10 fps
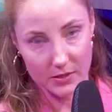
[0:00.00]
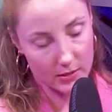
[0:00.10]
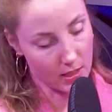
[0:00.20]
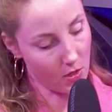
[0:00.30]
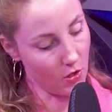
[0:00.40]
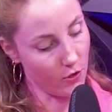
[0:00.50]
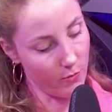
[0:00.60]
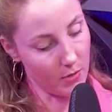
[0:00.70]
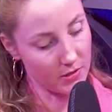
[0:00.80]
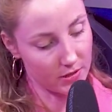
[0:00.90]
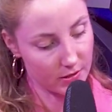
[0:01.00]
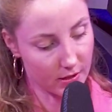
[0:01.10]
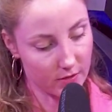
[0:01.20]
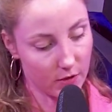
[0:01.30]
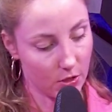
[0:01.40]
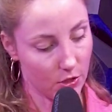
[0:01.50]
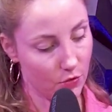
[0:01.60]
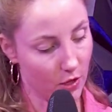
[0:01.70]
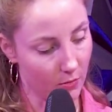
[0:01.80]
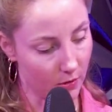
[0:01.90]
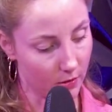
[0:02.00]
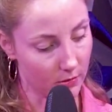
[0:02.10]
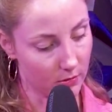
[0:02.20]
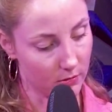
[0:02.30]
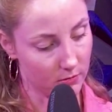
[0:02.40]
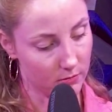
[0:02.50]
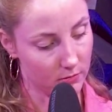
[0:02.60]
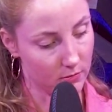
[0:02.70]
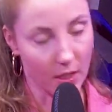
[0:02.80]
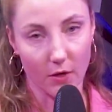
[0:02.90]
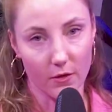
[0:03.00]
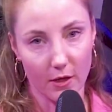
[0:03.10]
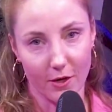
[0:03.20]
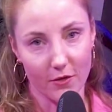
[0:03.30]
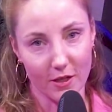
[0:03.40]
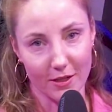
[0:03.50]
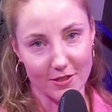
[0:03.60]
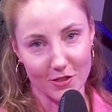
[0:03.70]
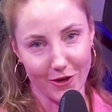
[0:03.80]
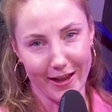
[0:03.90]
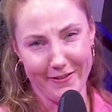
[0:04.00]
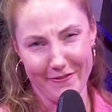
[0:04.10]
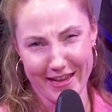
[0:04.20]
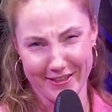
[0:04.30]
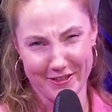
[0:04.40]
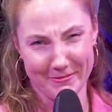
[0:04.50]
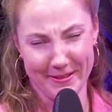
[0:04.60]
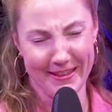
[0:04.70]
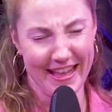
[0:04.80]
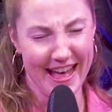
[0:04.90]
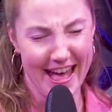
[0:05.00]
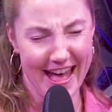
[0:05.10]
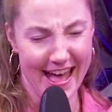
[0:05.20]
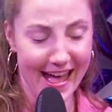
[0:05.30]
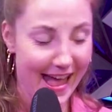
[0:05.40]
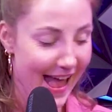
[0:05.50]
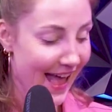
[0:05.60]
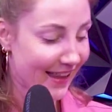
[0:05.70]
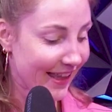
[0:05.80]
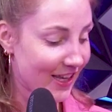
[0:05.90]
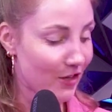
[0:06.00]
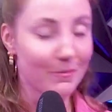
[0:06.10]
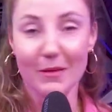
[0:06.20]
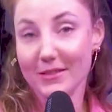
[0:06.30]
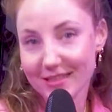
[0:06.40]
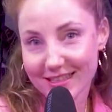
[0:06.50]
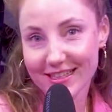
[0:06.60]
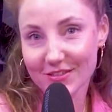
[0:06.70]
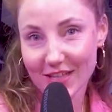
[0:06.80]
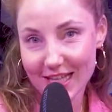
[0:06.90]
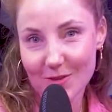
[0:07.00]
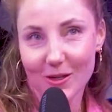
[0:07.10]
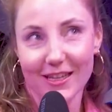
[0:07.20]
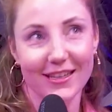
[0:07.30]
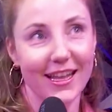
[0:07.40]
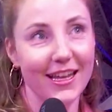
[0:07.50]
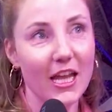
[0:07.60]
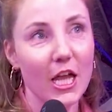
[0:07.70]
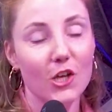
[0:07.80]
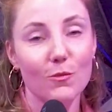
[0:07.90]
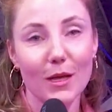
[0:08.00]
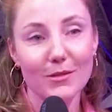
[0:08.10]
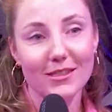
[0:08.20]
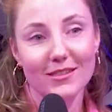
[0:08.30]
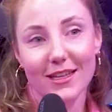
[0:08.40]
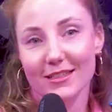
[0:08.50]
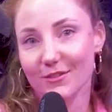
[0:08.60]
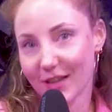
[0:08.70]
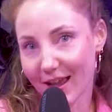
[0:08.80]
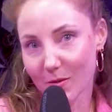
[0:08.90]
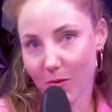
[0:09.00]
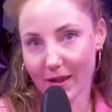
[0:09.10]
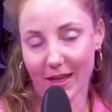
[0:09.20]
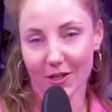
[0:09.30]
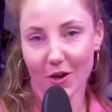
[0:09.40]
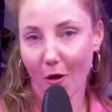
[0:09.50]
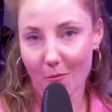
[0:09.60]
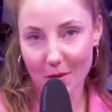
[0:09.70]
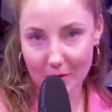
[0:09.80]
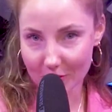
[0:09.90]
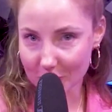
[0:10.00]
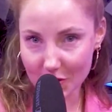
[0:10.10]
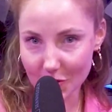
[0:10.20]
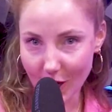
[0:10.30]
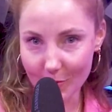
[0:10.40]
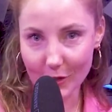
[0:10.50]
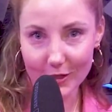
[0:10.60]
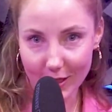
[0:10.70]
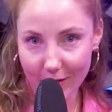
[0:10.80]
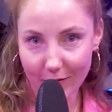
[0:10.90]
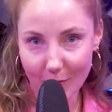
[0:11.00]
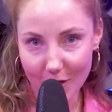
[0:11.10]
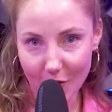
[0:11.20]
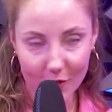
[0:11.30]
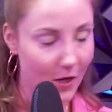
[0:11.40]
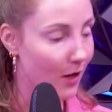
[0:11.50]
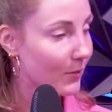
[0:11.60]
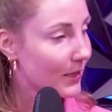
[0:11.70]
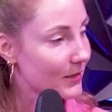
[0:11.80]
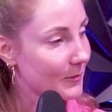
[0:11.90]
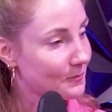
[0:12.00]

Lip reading: that's like, oh, your baby's the size of a cucumber. I don't think that's the right vegetable. Like your baby's the size of a kiwi and then your baby's the size of an eggplant, you know? Maybe there's a cucumber in there. Let me know in the comments.